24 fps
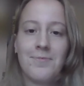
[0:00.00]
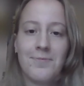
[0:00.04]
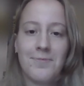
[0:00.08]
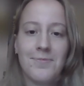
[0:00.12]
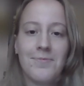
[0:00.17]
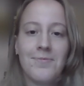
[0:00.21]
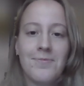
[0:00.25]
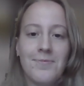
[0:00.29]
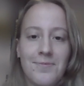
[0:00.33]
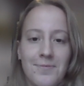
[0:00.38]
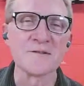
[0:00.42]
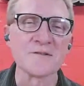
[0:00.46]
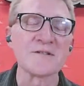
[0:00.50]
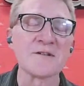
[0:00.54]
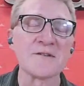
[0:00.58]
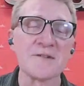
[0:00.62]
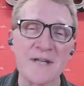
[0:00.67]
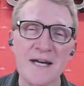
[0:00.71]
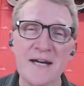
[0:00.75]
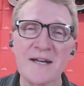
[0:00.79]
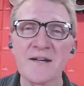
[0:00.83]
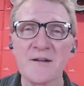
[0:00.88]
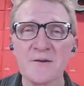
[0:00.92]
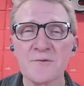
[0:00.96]
Cool. So
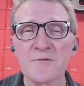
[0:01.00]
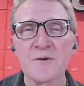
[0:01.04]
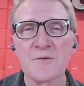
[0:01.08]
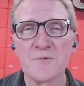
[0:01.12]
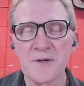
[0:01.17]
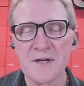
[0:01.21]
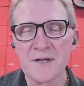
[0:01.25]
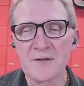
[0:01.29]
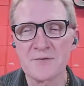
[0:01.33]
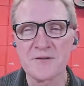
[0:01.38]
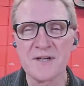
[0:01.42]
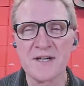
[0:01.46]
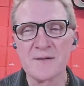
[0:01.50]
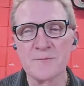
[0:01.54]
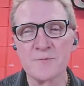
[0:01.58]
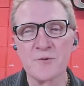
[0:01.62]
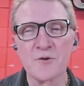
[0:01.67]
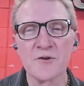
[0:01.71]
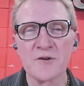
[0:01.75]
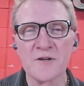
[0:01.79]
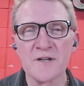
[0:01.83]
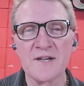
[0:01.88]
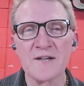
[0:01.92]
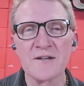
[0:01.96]
yeah, I know when we create a
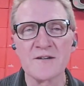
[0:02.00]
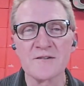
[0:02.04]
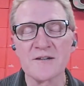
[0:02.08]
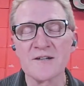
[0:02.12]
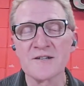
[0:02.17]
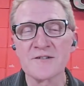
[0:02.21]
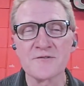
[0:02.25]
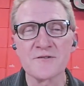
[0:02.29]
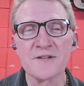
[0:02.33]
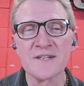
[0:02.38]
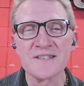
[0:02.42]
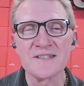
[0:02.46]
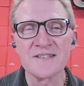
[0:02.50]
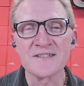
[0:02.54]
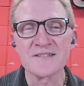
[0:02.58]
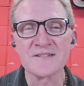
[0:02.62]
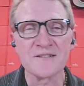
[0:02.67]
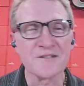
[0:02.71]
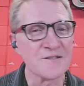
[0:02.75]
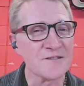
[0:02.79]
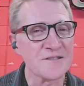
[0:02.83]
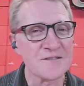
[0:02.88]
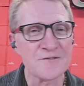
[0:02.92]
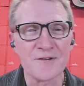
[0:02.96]
board here, our traces
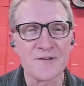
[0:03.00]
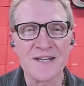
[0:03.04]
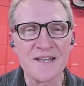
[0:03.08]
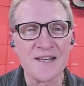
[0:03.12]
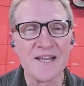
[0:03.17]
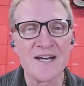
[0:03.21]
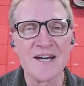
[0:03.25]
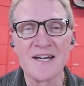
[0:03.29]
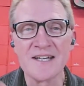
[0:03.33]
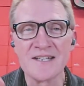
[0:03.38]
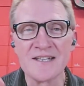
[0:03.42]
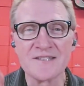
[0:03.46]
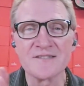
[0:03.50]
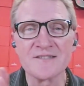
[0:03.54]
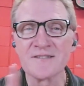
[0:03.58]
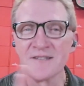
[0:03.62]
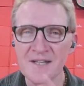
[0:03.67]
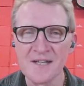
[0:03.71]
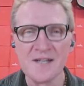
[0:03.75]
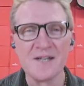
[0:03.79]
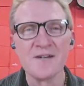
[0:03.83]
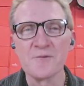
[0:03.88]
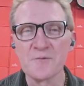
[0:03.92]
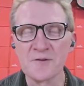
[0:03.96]
are straight lines
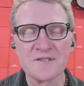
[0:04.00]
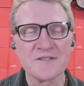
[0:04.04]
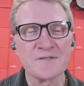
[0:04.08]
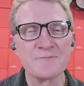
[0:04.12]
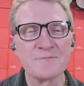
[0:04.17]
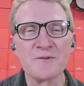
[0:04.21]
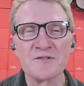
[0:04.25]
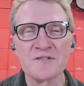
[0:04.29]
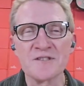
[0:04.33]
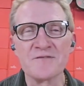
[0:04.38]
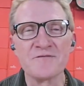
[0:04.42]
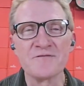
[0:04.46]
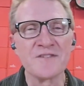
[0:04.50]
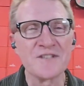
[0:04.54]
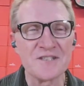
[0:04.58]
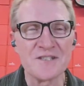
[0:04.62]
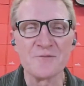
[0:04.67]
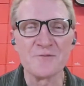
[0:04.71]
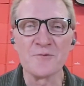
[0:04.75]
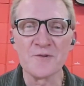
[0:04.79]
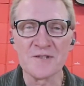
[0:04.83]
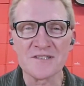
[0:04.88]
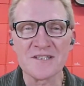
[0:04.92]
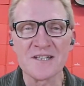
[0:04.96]
what's the most
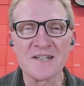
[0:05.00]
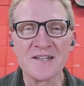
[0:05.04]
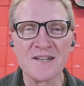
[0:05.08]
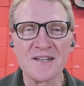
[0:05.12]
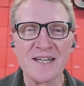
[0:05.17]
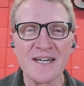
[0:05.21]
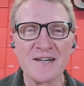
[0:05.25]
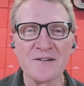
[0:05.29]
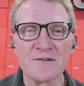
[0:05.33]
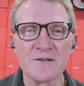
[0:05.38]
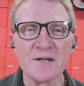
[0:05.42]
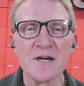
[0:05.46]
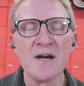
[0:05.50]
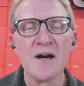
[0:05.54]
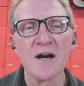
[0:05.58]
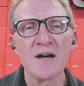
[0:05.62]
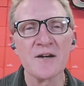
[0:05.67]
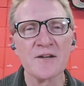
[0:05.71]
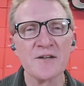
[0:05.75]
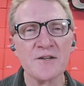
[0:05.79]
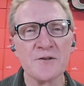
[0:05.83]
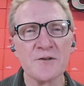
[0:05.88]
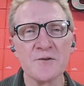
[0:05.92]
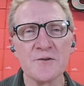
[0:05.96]
efficient, what's going to lay out. Are
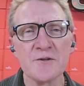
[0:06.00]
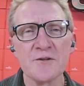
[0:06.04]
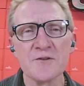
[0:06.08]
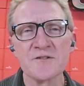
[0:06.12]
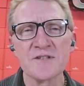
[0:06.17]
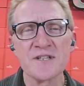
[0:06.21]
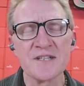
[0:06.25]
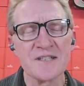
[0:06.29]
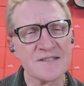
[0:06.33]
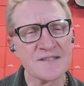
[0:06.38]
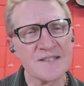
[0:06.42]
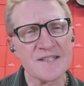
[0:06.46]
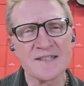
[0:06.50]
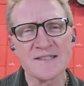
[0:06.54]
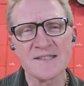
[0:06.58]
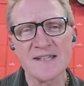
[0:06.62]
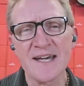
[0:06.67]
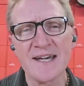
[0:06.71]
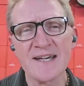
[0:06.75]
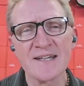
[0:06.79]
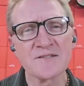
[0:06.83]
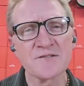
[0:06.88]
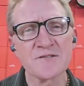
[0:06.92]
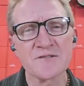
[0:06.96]
you using
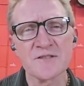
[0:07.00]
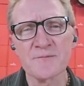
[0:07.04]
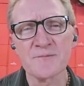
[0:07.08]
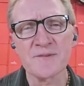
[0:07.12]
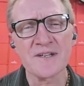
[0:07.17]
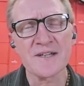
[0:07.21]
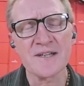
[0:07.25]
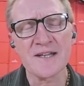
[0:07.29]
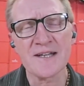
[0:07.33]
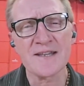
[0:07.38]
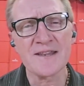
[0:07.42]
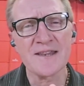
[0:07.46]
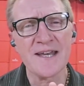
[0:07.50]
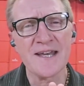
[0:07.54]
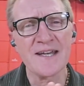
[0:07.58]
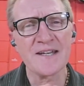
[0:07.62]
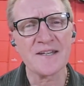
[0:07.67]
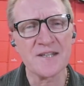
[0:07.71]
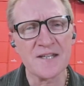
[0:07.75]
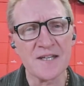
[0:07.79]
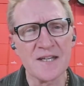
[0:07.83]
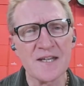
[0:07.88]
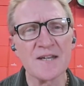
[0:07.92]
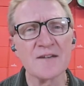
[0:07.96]
zigzags or something like that
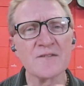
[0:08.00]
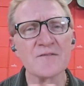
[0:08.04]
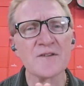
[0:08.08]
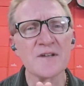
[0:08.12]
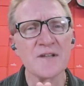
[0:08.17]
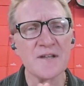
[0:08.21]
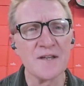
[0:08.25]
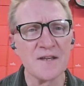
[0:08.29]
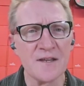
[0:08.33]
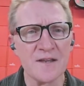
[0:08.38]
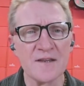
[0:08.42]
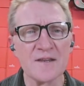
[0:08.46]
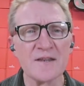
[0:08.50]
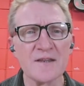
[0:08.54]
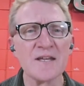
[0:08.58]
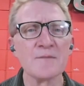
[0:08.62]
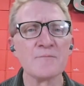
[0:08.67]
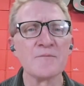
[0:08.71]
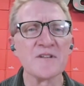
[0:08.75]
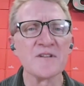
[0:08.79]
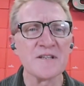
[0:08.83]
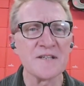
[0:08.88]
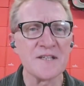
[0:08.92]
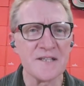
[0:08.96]
to give it the
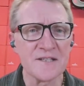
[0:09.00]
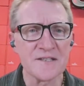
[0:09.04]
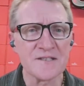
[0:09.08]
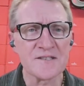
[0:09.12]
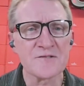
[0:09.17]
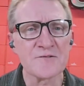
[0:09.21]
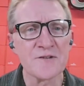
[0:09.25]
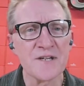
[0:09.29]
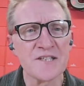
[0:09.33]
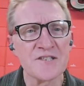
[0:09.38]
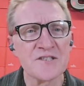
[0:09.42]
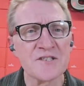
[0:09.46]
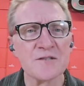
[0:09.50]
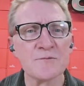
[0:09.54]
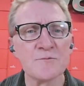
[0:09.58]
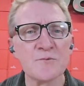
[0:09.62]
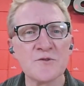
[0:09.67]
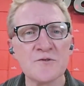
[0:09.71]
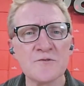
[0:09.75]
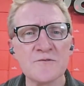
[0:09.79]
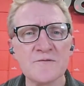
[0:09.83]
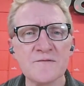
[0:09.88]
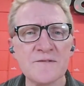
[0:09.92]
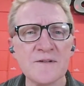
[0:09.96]
ability to stretch, to
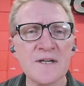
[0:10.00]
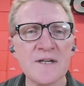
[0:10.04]
move?